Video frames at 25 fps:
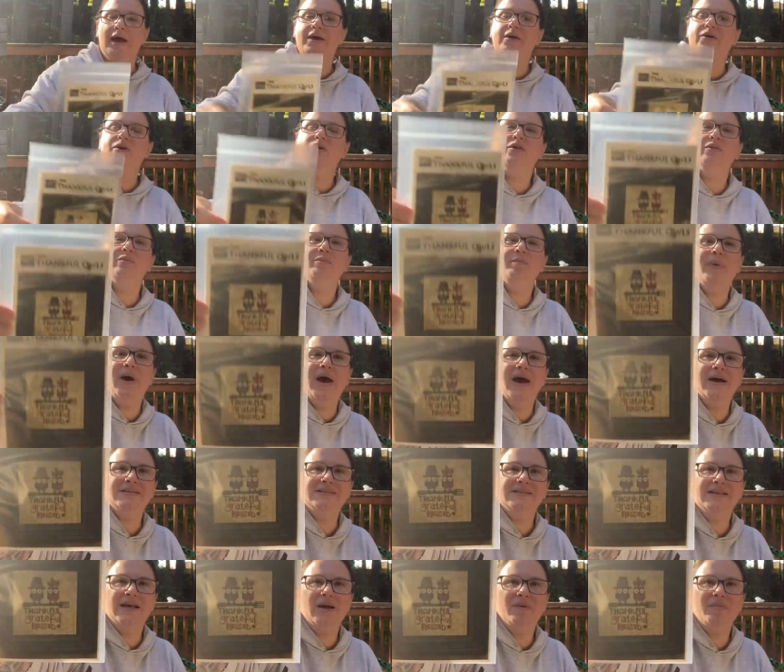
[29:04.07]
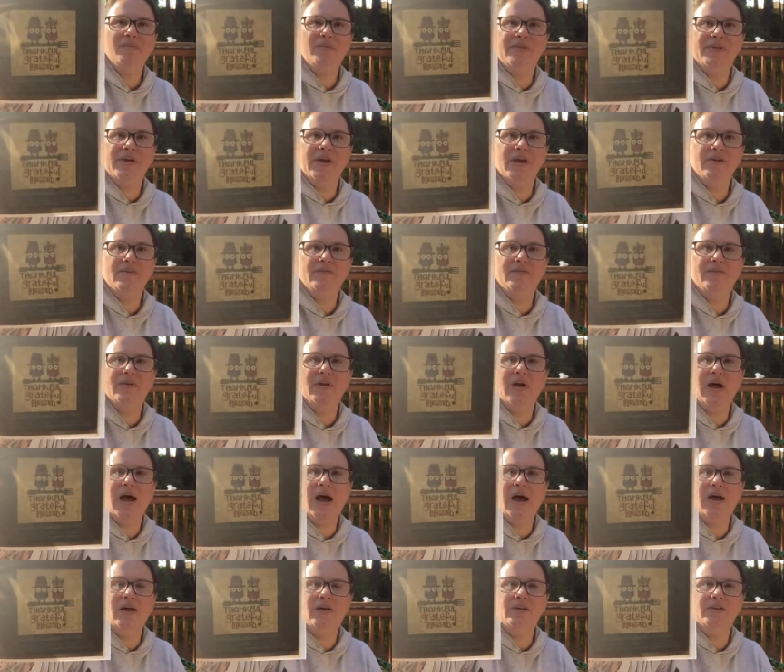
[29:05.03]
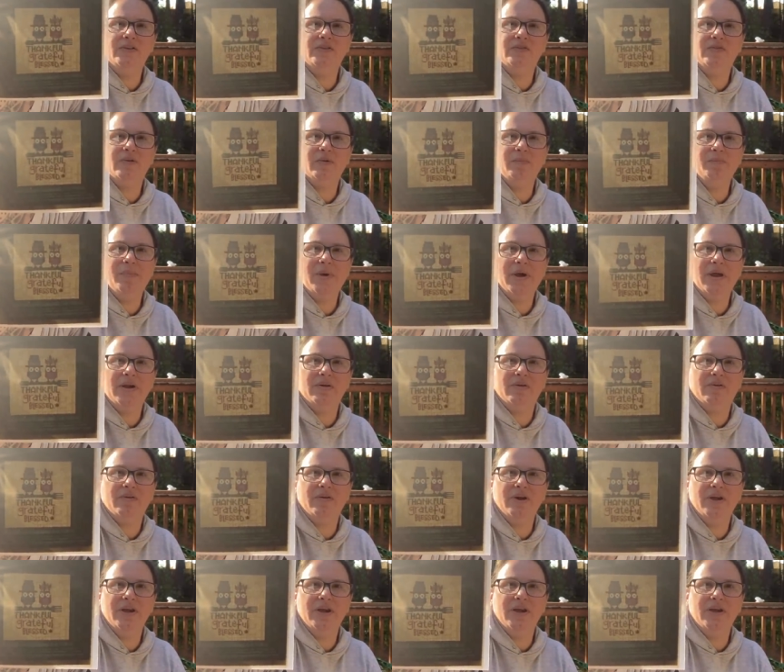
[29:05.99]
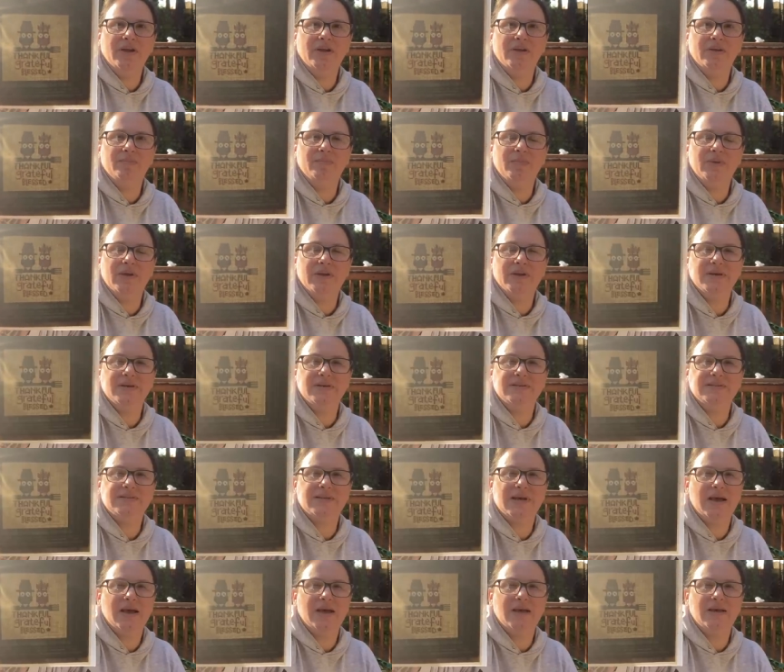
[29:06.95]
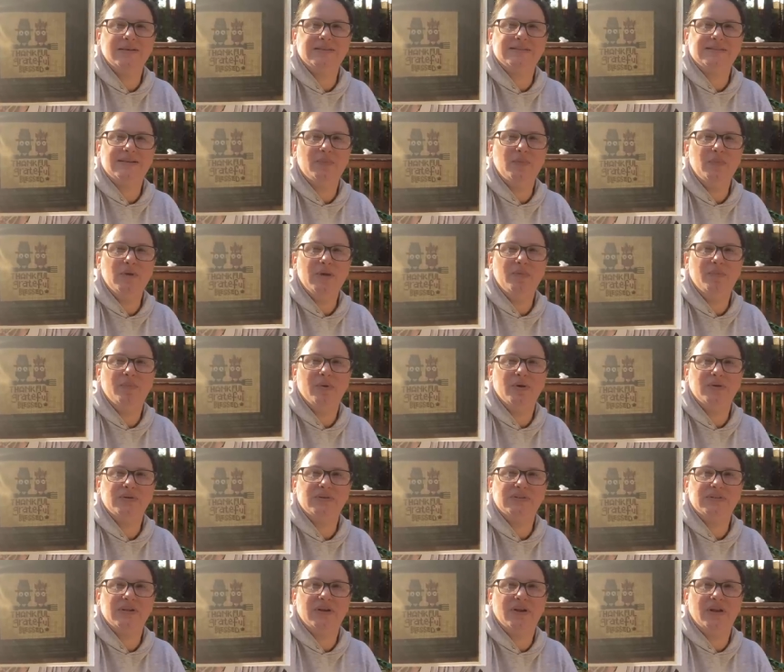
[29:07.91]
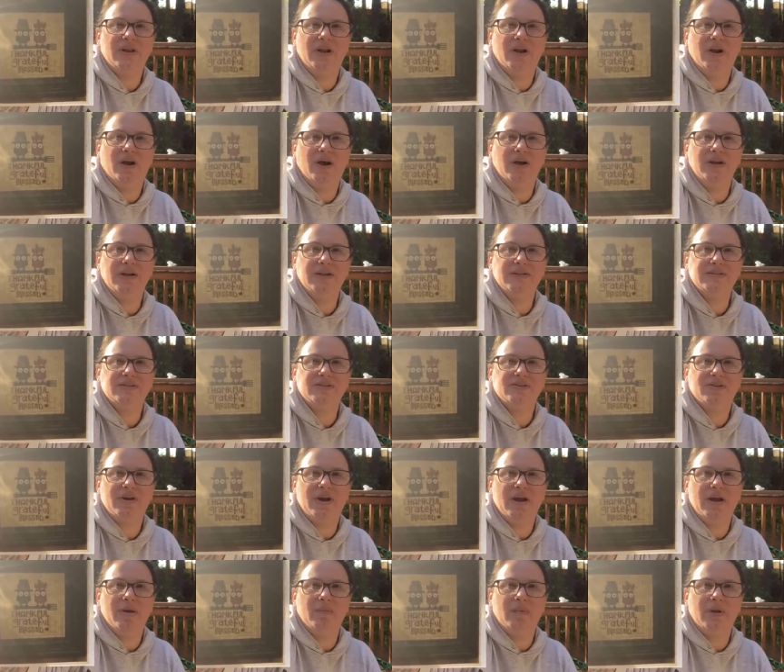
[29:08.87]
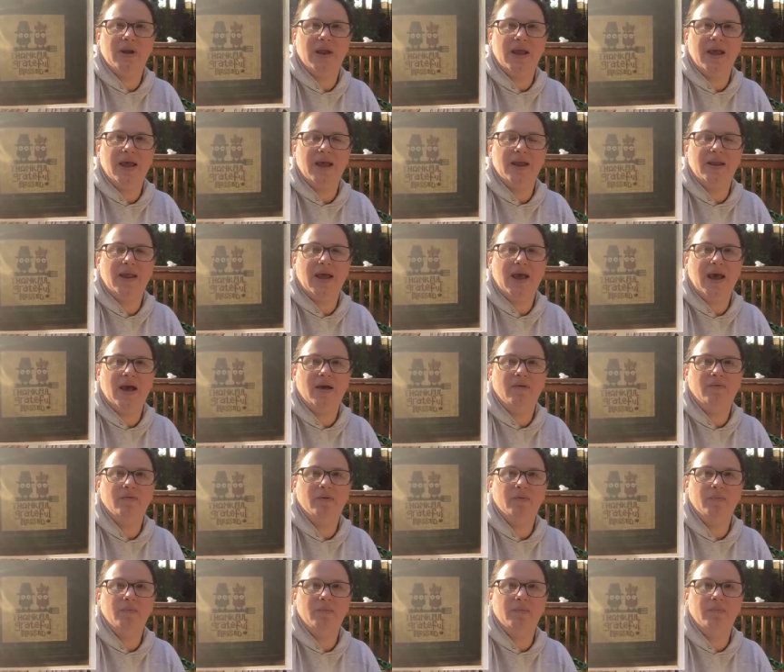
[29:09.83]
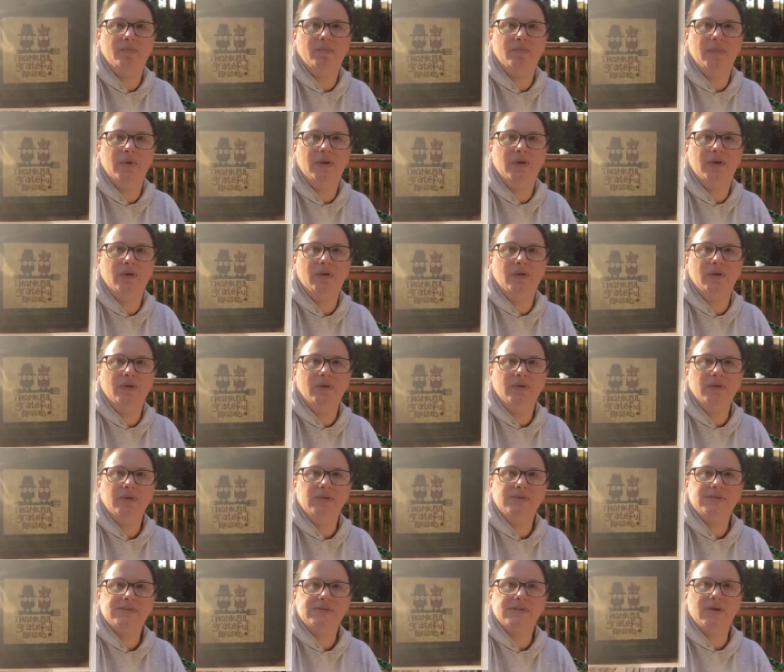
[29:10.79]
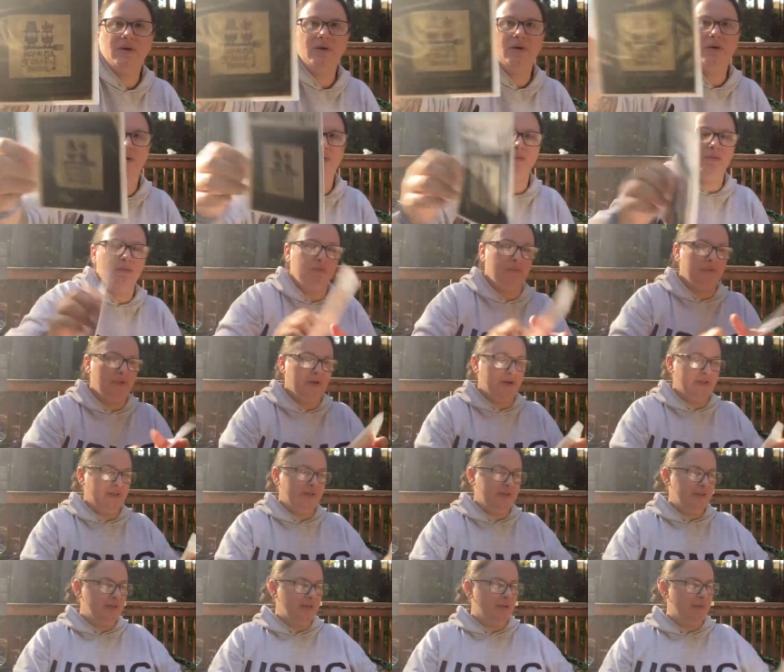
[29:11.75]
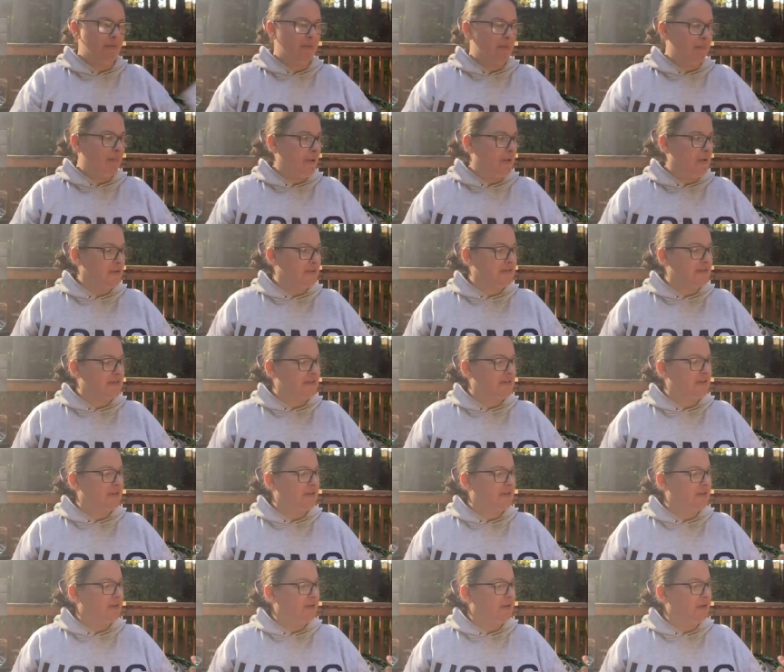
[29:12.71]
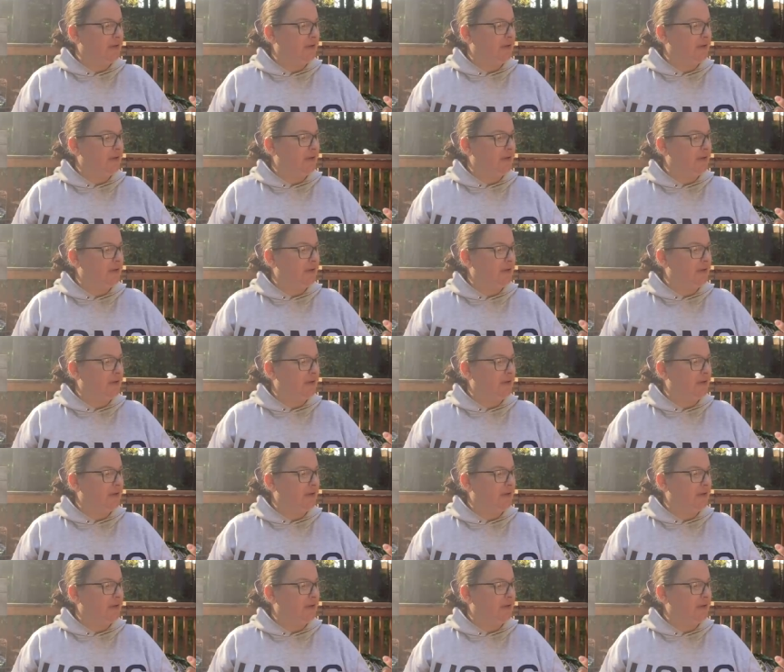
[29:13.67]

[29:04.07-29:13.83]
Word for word: couldn't pass up Thankful Owls from Bent Creek because uh, somebody posted it on Instagram and I had to have them. So luckily they were posted